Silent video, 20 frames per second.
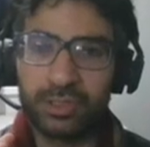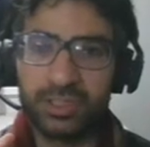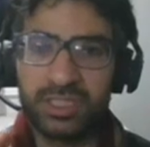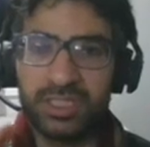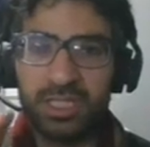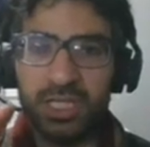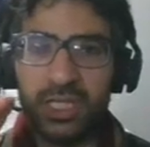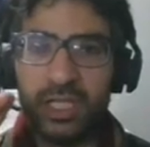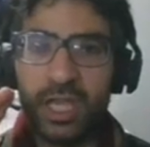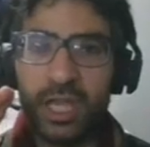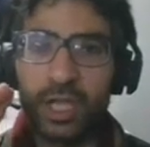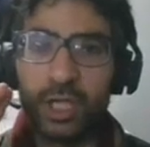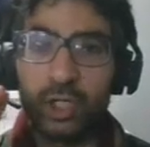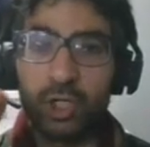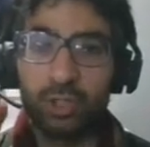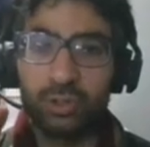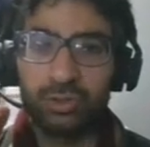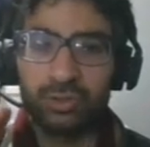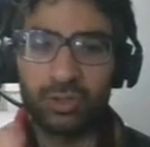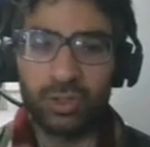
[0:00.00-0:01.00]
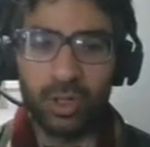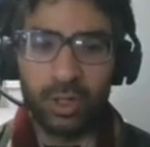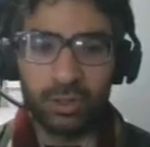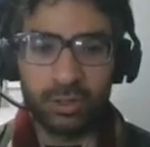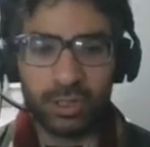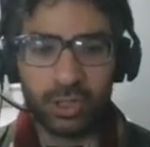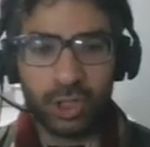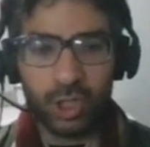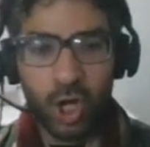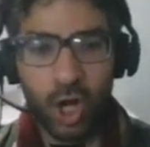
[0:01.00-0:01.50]
C, Control
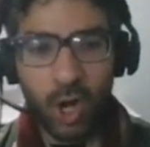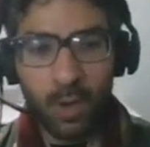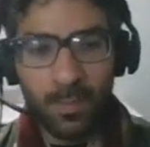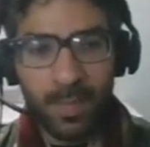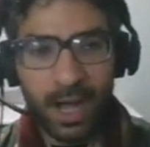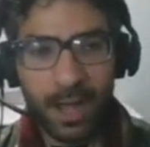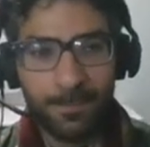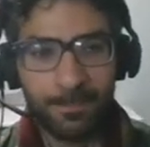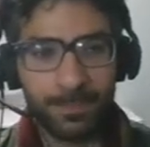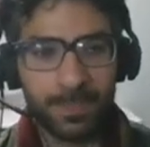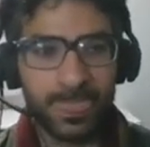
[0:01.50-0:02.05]
comma.